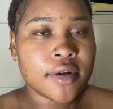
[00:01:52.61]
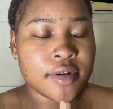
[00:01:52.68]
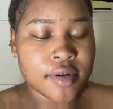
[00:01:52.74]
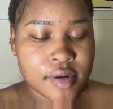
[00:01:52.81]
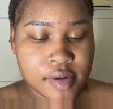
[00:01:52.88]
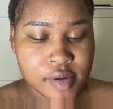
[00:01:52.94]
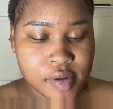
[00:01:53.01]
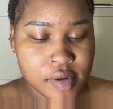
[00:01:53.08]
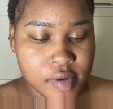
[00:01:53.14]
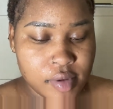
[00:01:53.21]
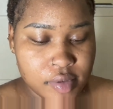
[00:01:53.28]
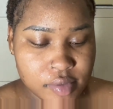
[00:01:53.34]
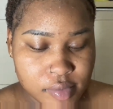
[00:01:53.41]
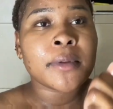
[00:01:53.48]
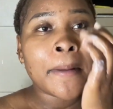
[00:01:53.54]
in with
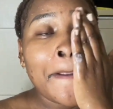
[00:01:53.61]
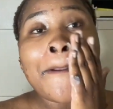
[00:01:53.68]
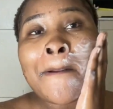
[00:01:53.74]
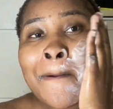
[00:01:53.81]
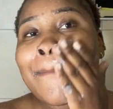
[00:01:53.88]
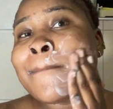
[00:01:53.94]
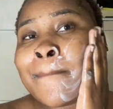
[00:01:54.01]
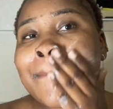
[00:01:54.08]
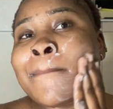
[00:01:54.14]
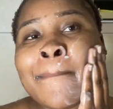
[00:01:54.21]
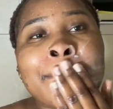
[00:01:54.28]
my gentle magic